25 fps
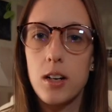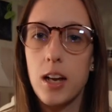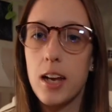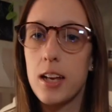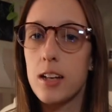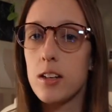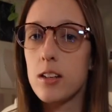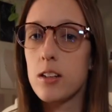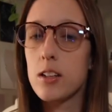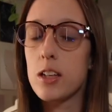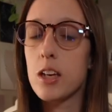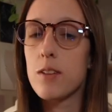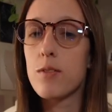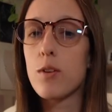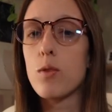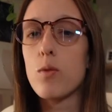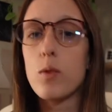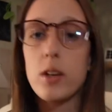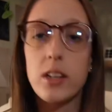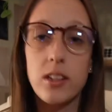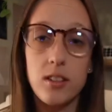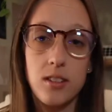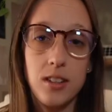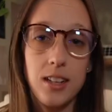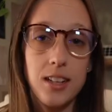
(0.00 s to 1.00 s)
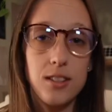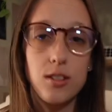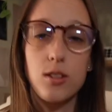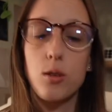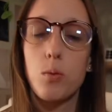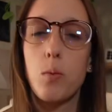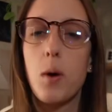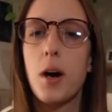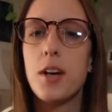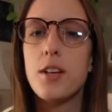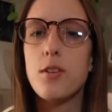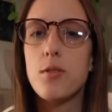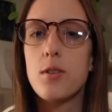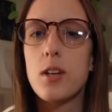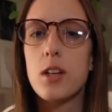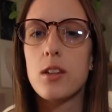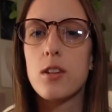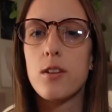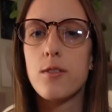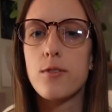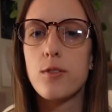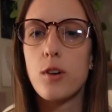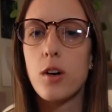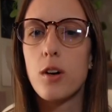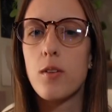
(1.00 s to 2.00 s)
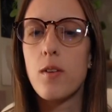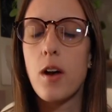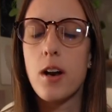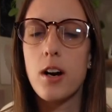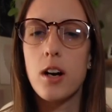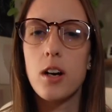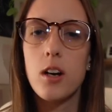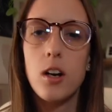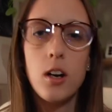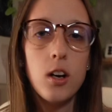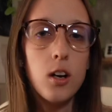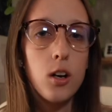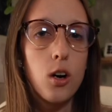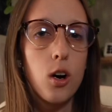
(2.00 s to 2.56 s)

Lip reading: and give a reason as to why you'd get the 4Runner